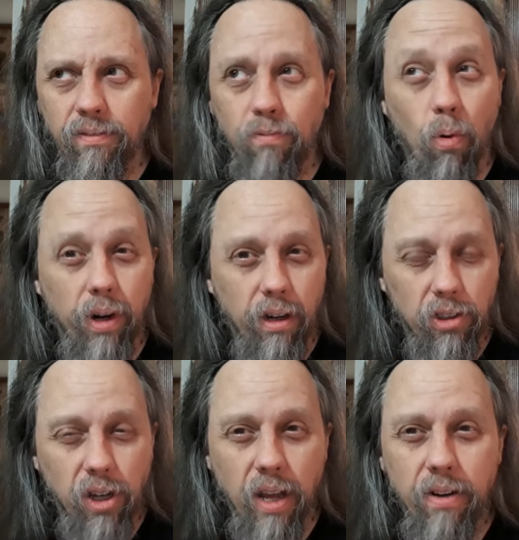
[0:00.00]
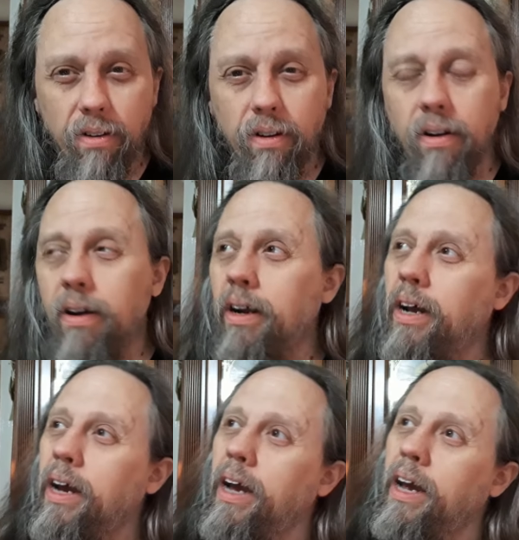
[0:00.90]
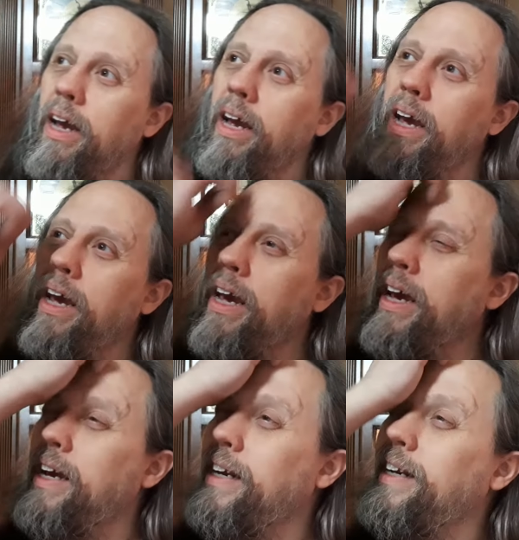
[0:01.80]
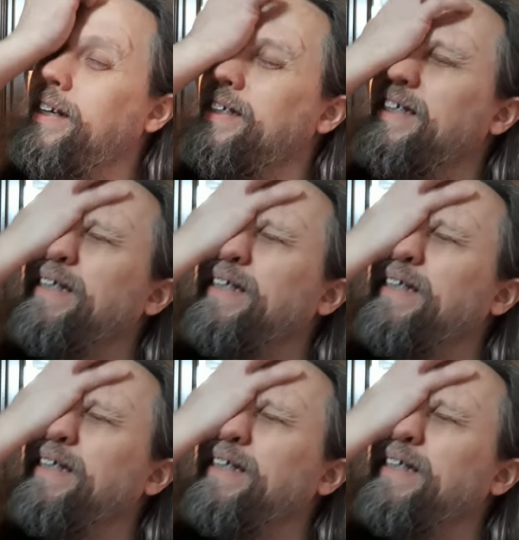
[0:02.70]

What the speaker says: 4 years later. And